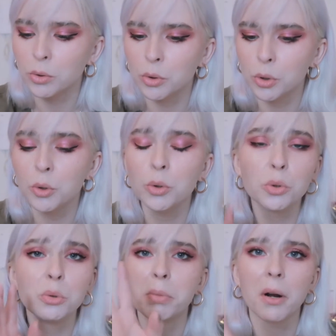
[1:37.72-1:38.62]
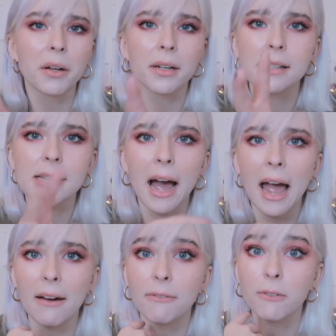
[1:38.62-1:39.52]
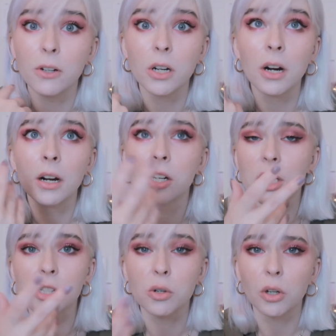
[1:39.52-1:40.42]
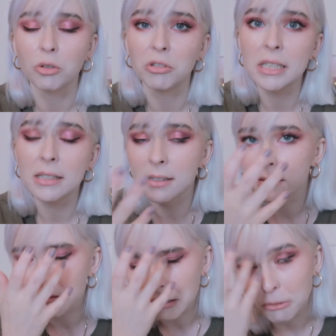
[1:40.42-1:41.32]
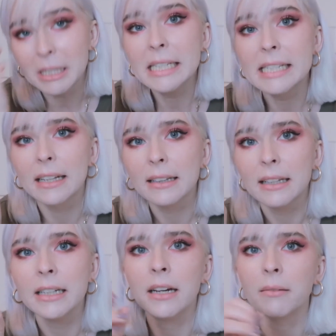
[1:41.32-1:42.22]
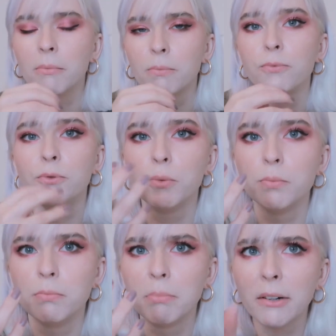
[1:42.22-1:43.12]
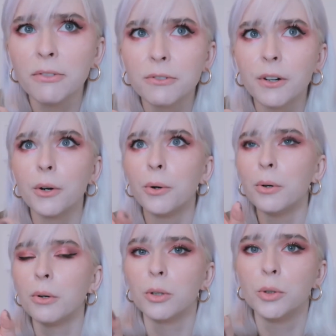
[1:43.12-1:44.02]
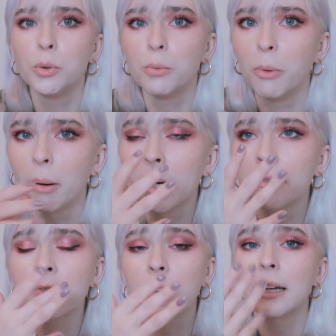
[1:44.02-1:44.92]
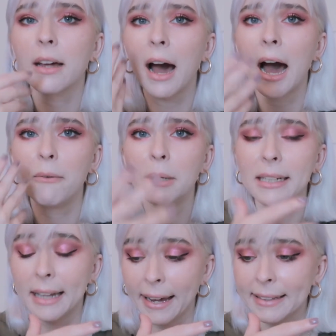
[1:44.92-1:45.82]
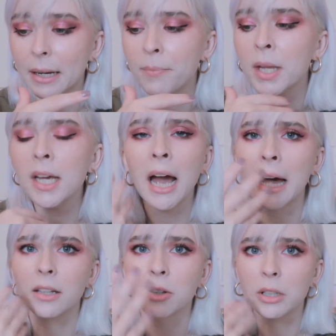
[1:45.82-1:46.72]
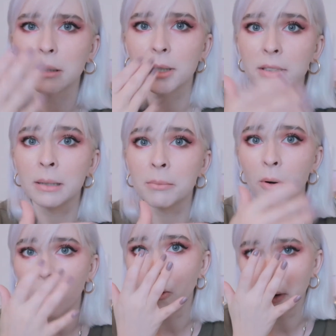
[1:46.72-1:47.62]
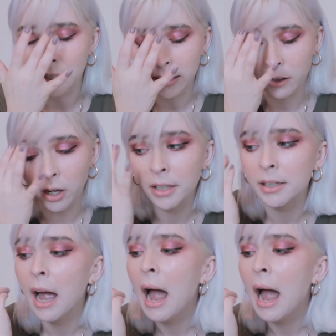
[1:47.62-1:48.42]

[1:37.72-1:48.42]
two products I have just got recently, months ago or 2 more months, and I really like them and I talked about them already a lot.